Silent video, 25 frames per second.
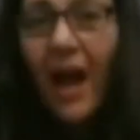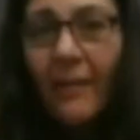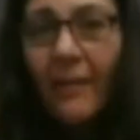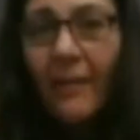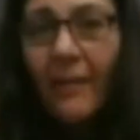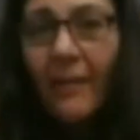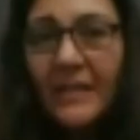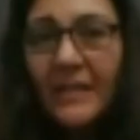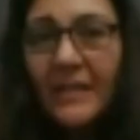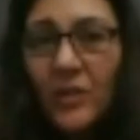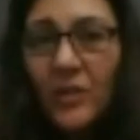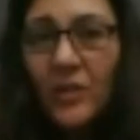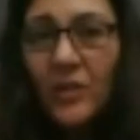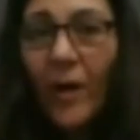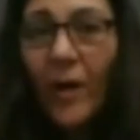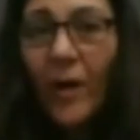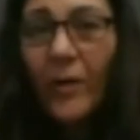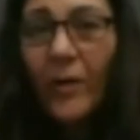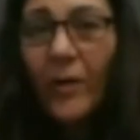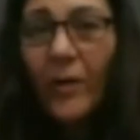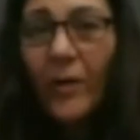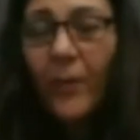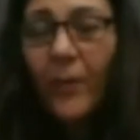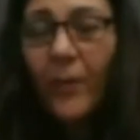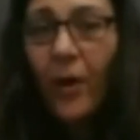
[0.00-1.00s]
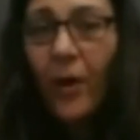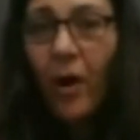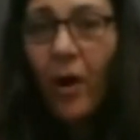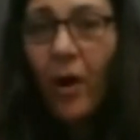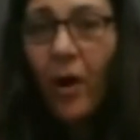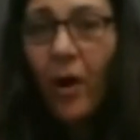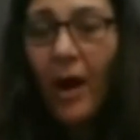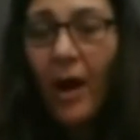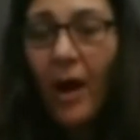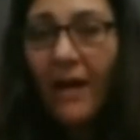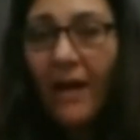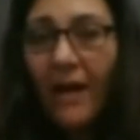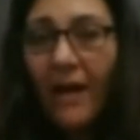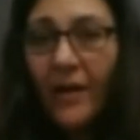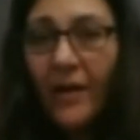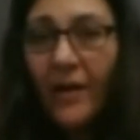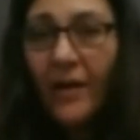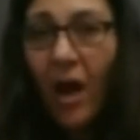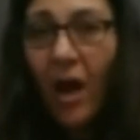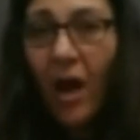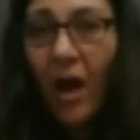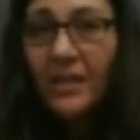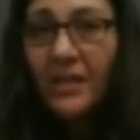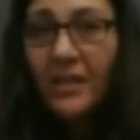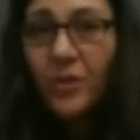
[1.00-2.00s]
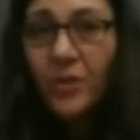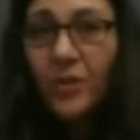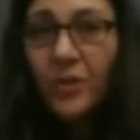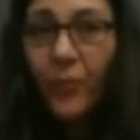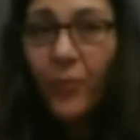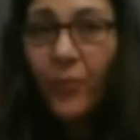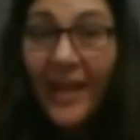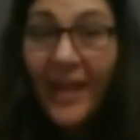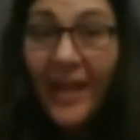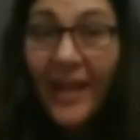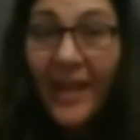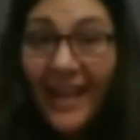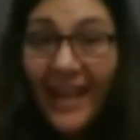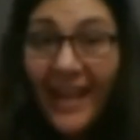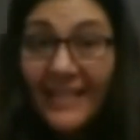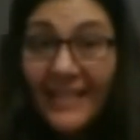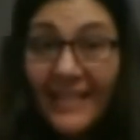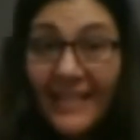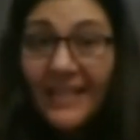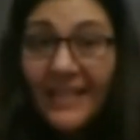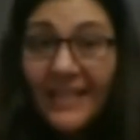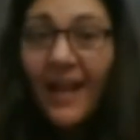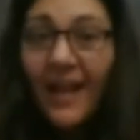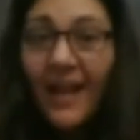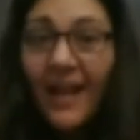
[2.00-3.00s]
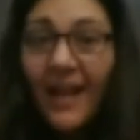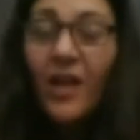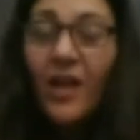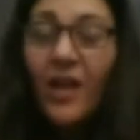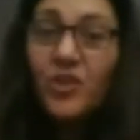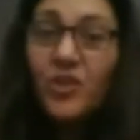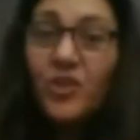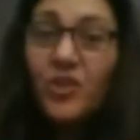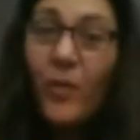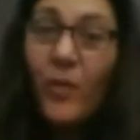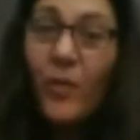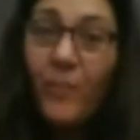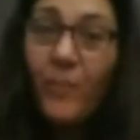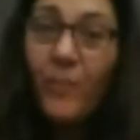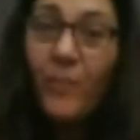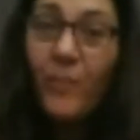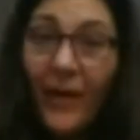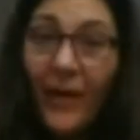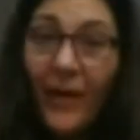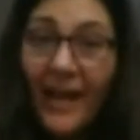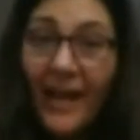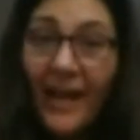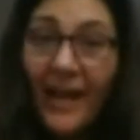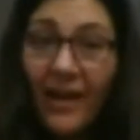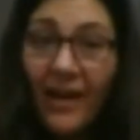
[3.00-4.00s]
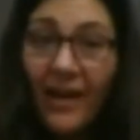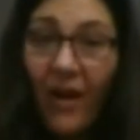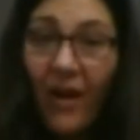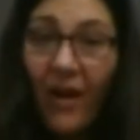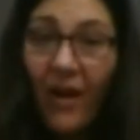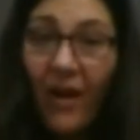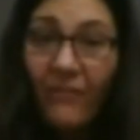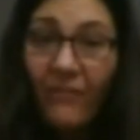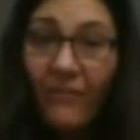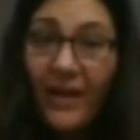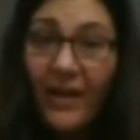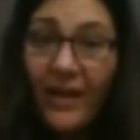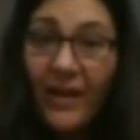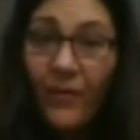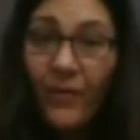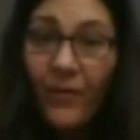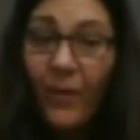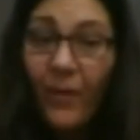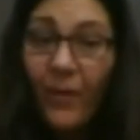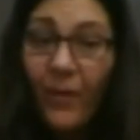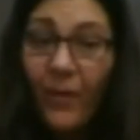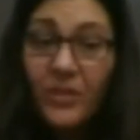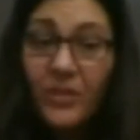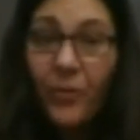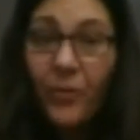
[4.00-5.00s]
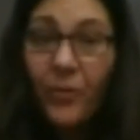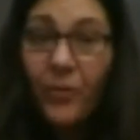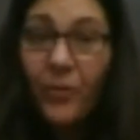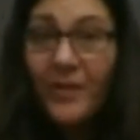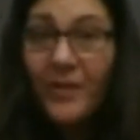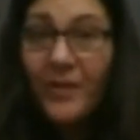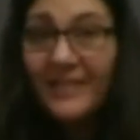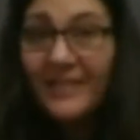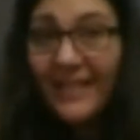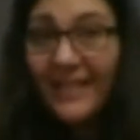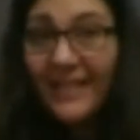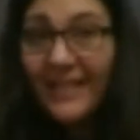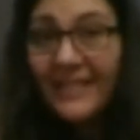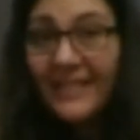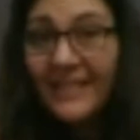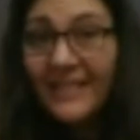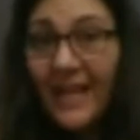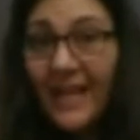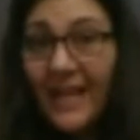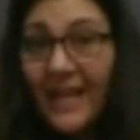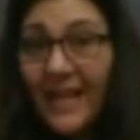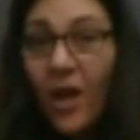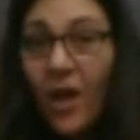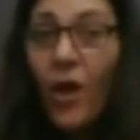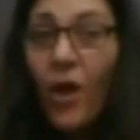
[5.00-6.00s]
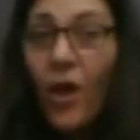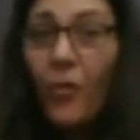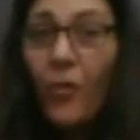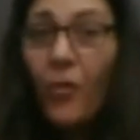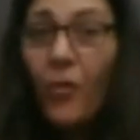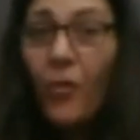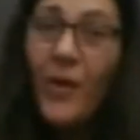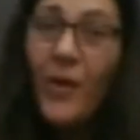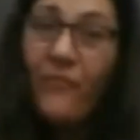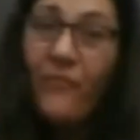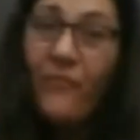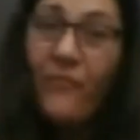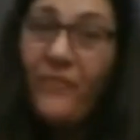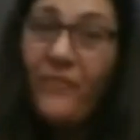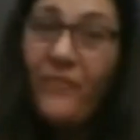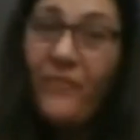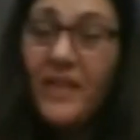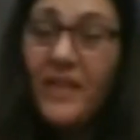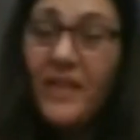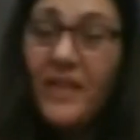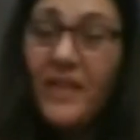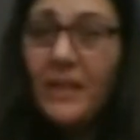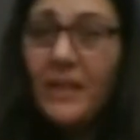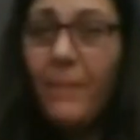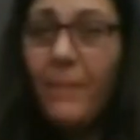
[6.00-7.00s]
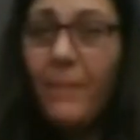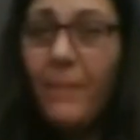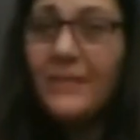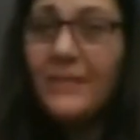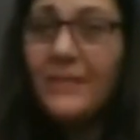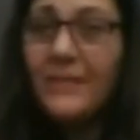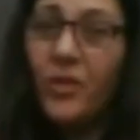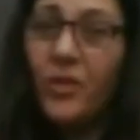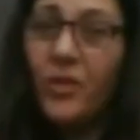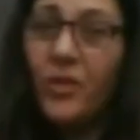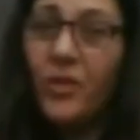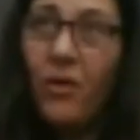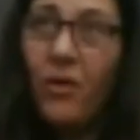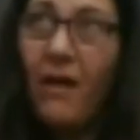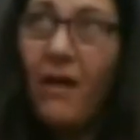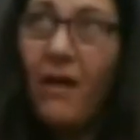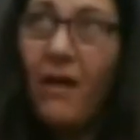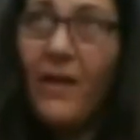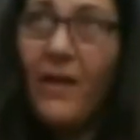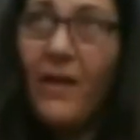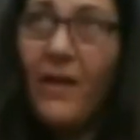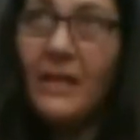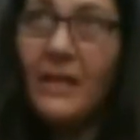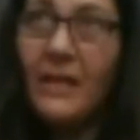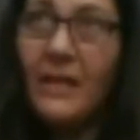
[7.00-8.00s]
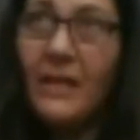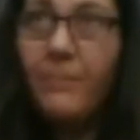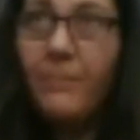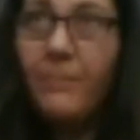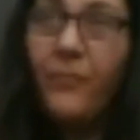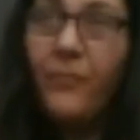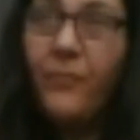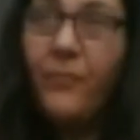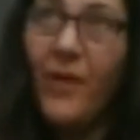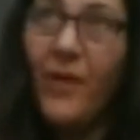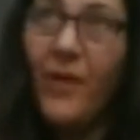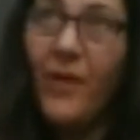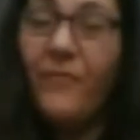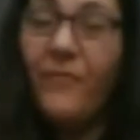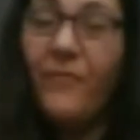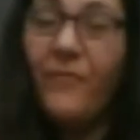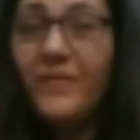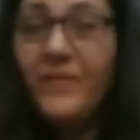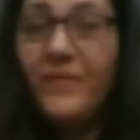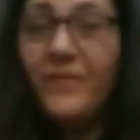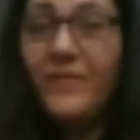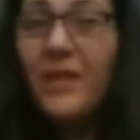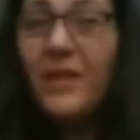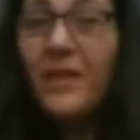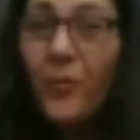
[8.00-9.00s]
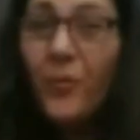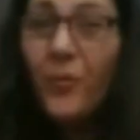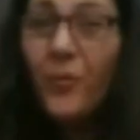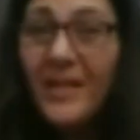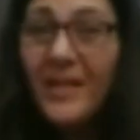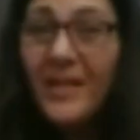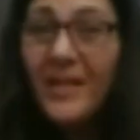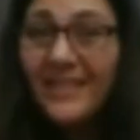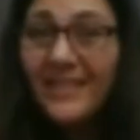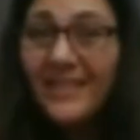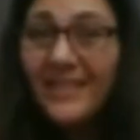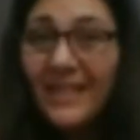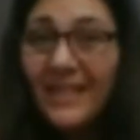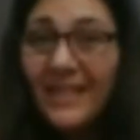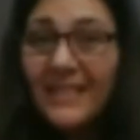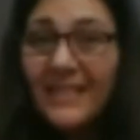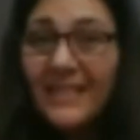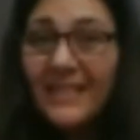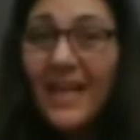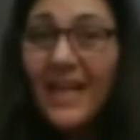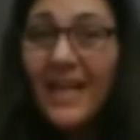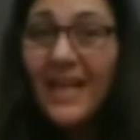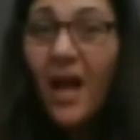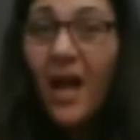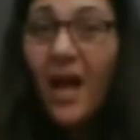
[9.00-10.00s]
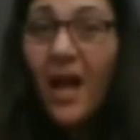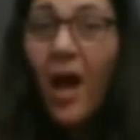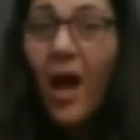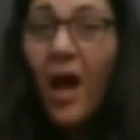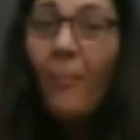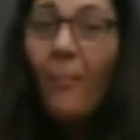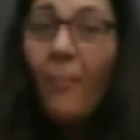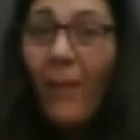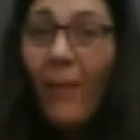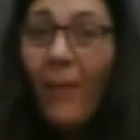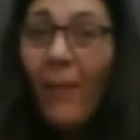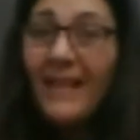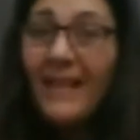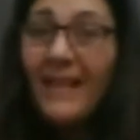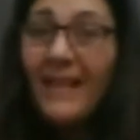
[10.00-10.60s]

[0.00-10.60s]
this is when we put our oven on to preheat. So we preheat our oven, everyone, to 360, 350. It all depends on your oven. It's 350, 360. Mine's an